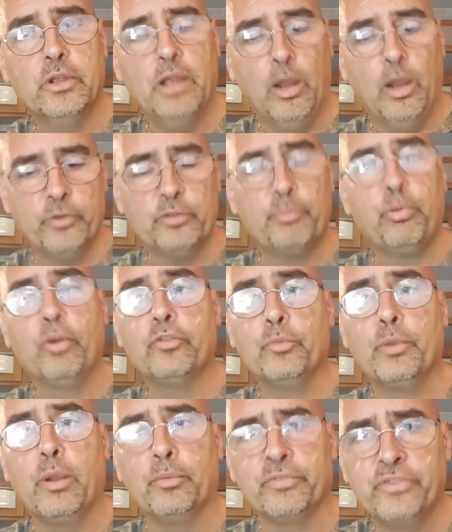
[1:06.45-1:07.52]
I went to prison
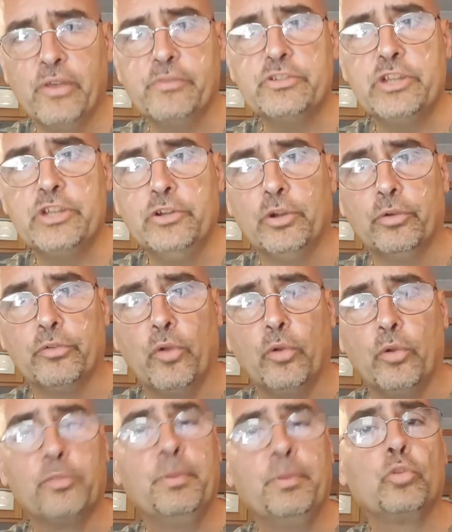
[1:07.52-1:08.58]
when I was 17 years old. I
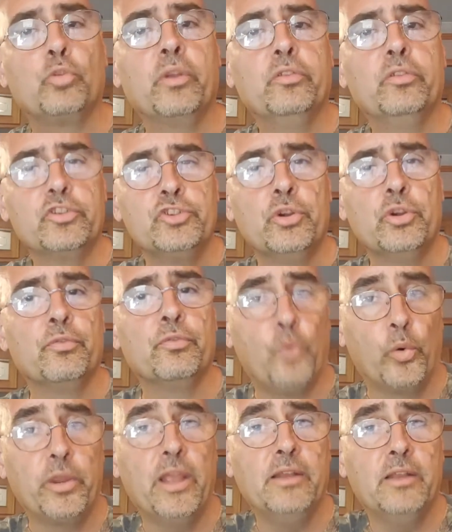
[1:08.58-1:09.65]
spent 26 years and
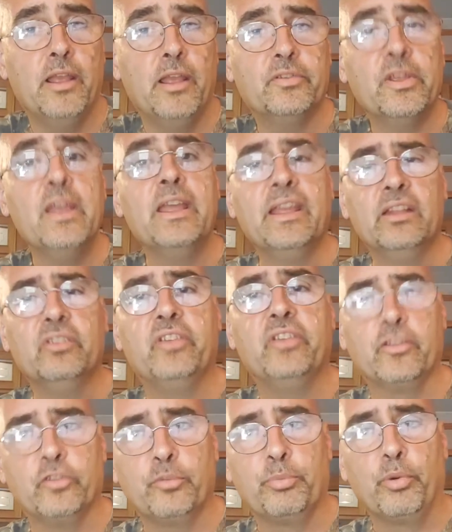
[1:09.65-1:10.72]
48 days in
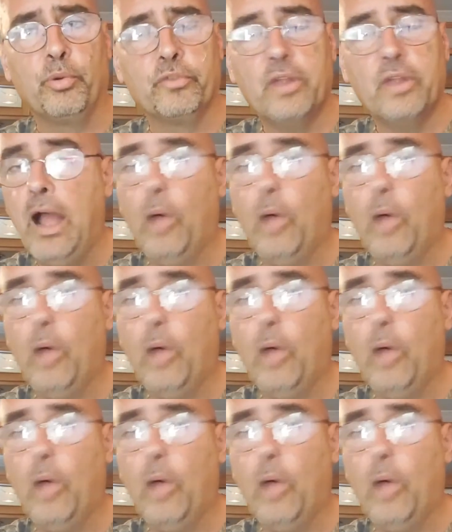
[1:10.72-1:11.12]
Texas prison.